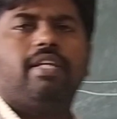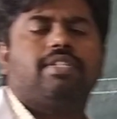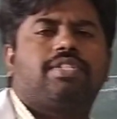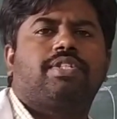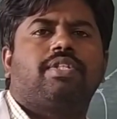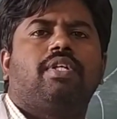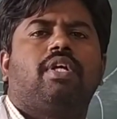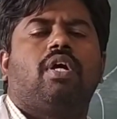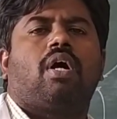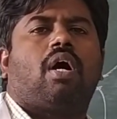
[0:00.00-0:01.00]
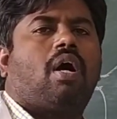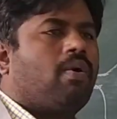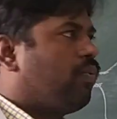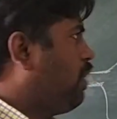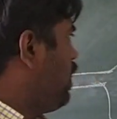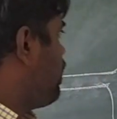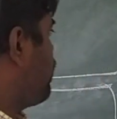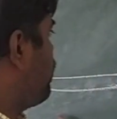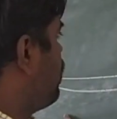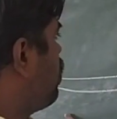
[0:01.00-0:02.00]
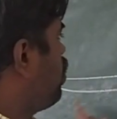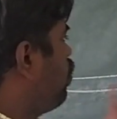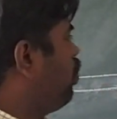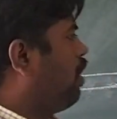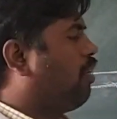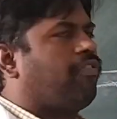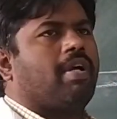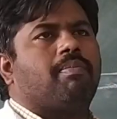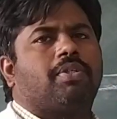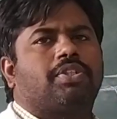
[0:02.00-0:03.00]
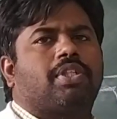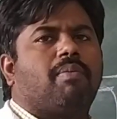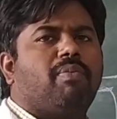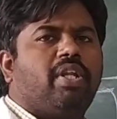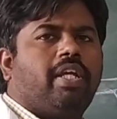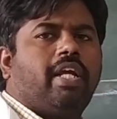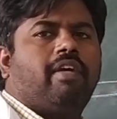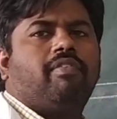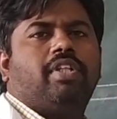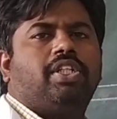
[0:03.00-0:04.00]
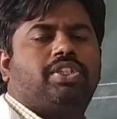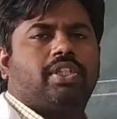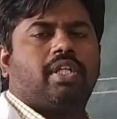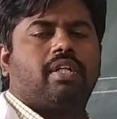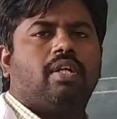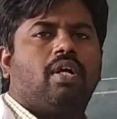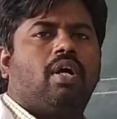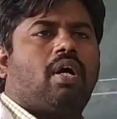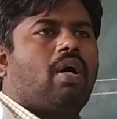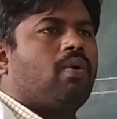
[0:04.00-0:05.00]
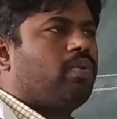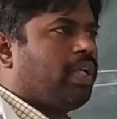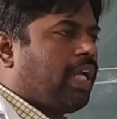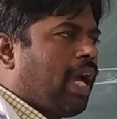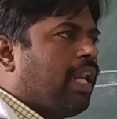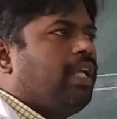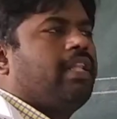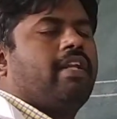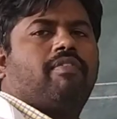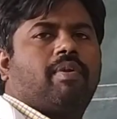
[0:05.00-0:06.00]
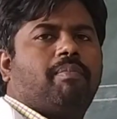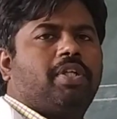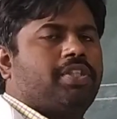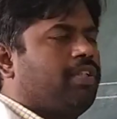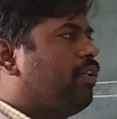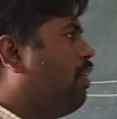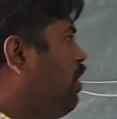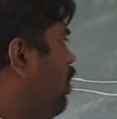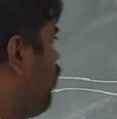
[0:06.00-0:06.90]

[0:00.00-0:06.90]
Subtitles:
is how these two nerve fibers communicate with each other, how they carry the information